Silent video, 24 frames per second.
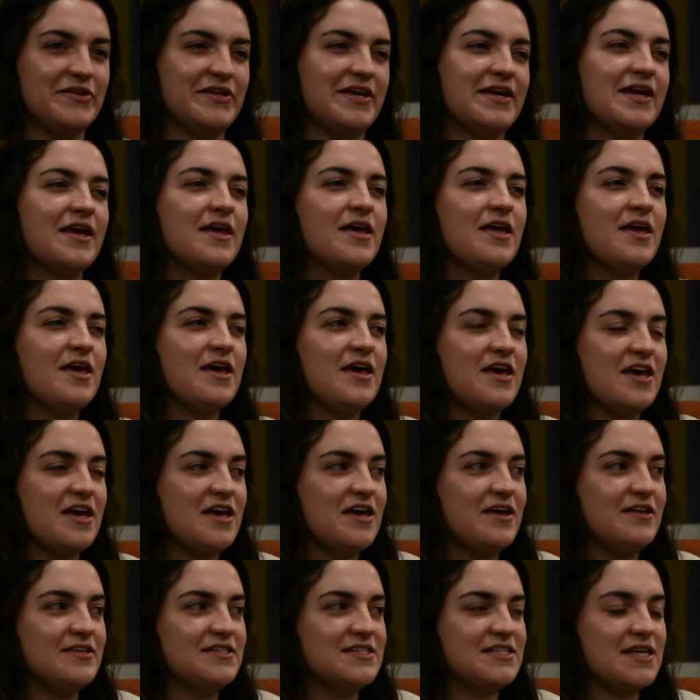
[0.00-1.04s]
Like
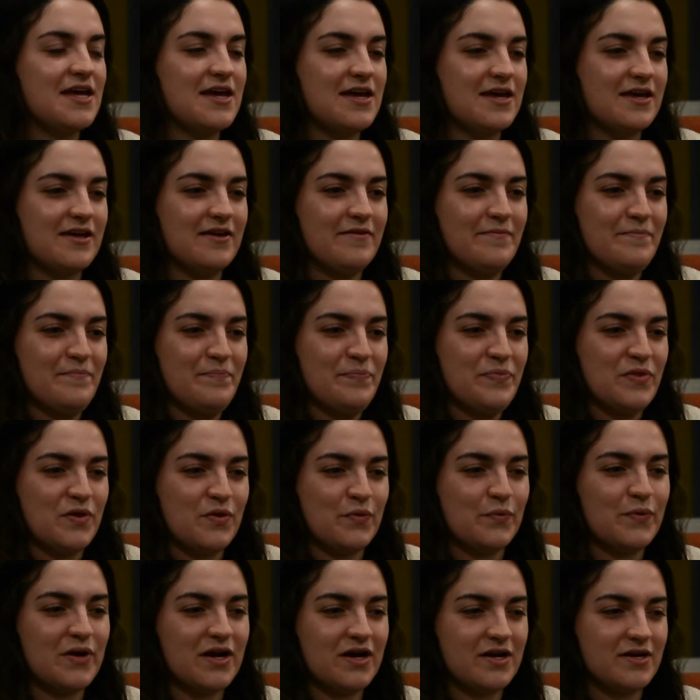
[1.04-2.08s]
it's like
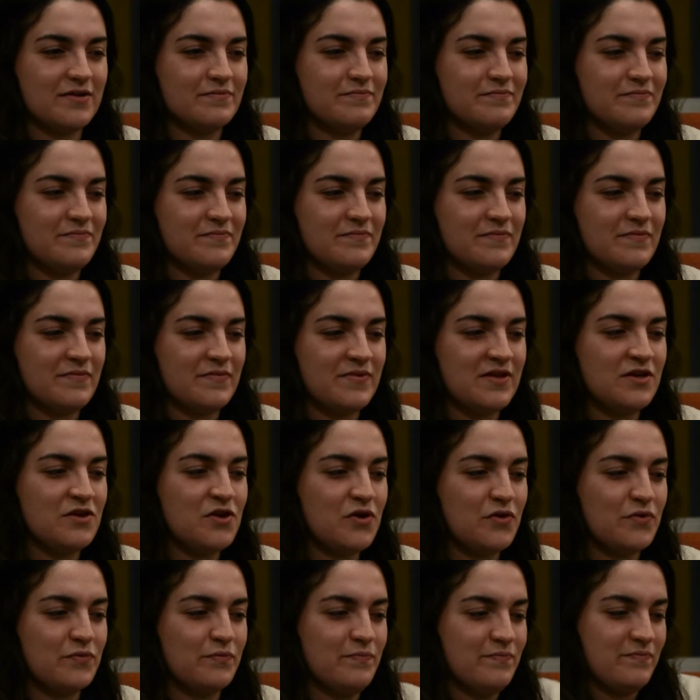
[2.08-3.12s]
where, you
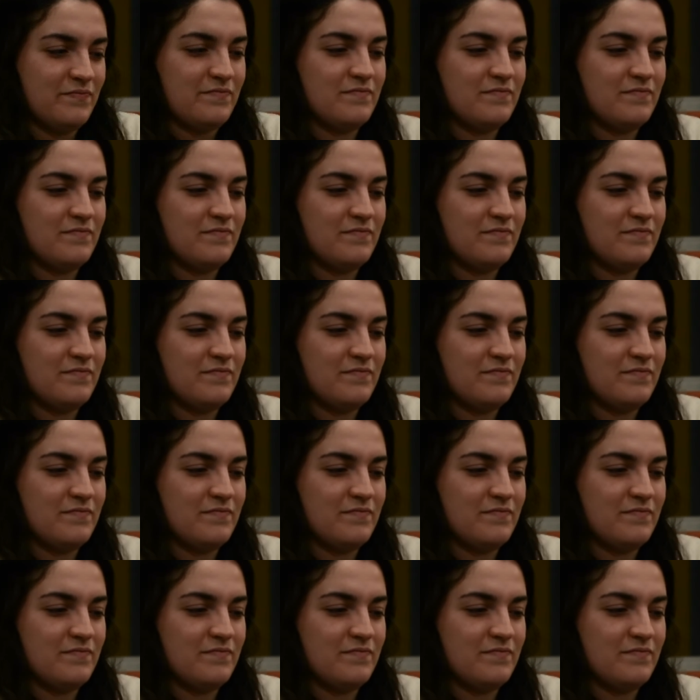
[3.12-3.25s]
know,